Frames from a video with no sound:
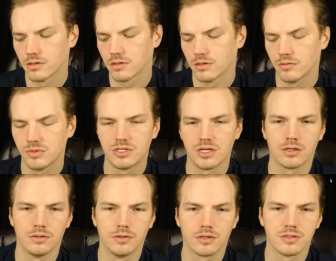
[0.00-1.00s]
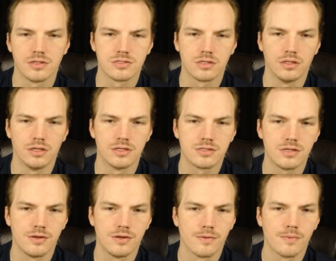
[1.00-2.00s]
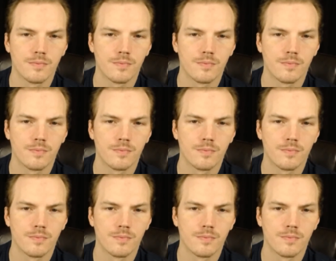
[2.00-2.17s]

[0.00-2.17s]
let me take a look at this list here.